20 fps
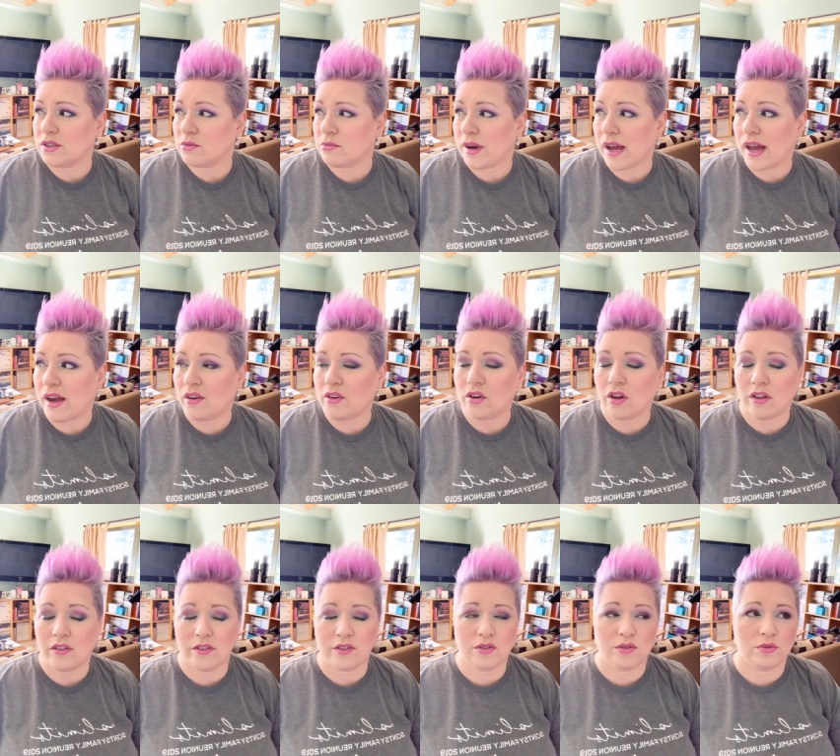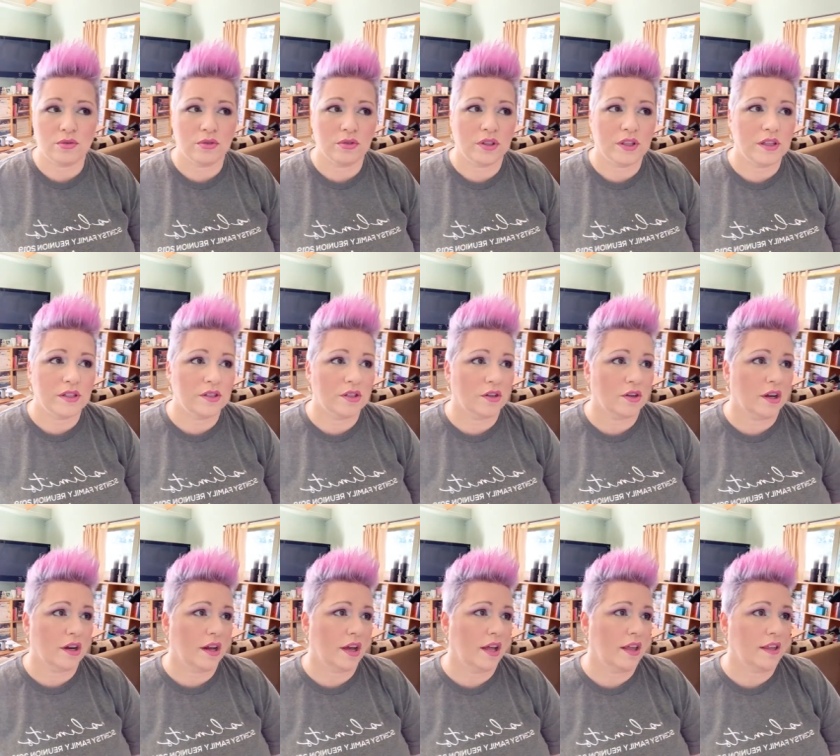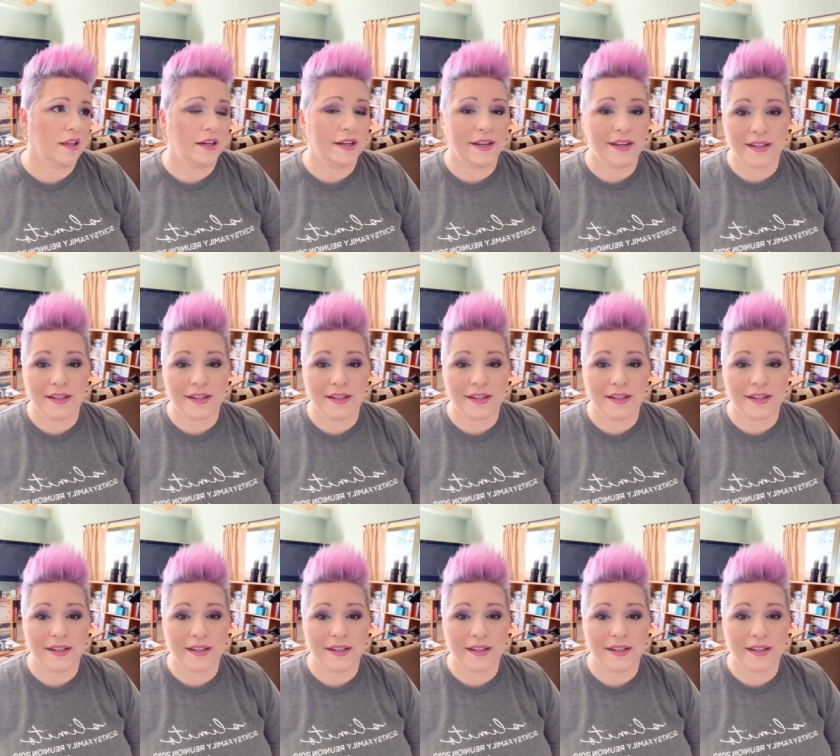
around, all the school kids are on holiday.